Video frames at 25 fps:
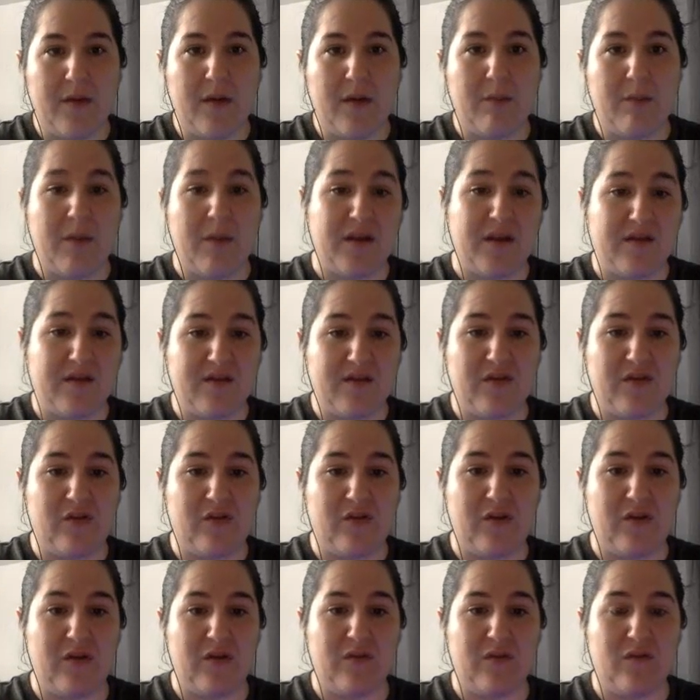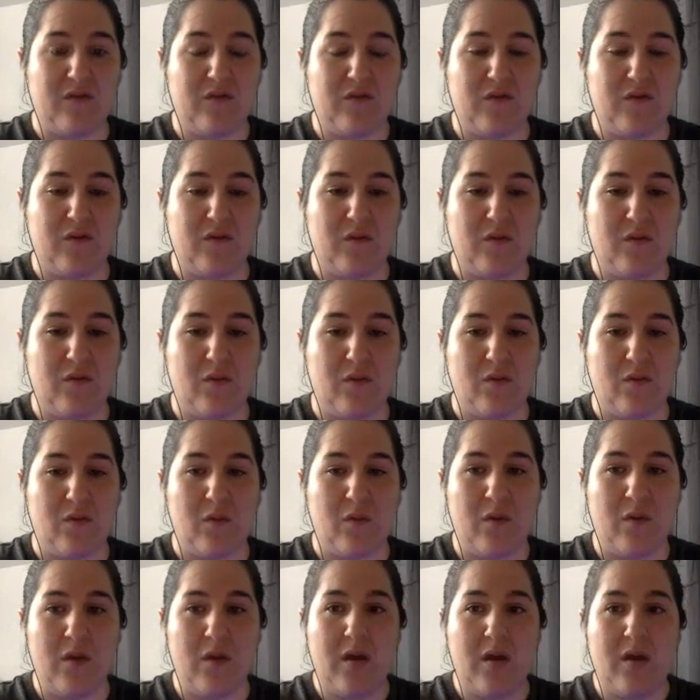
my decision to